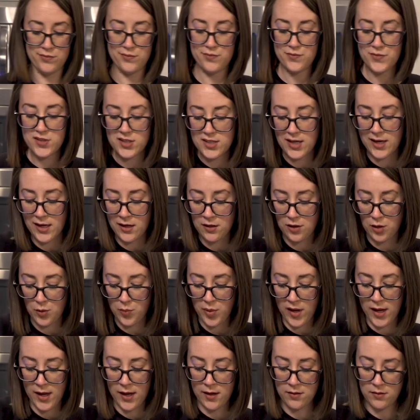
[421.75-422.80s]
sticking to your
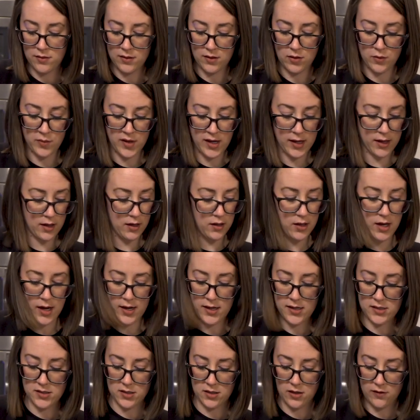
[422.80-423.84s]
pan. It'll make it a lot
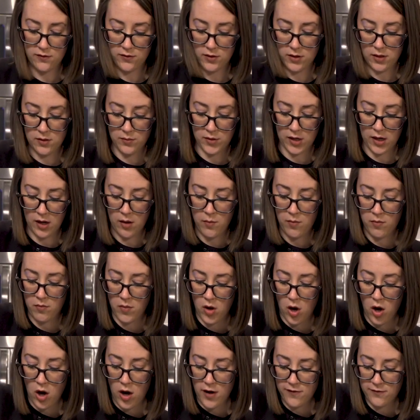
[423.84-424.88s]
easier for them to come
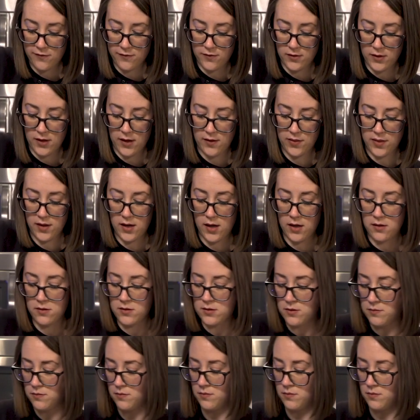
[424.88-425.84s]
off at the end.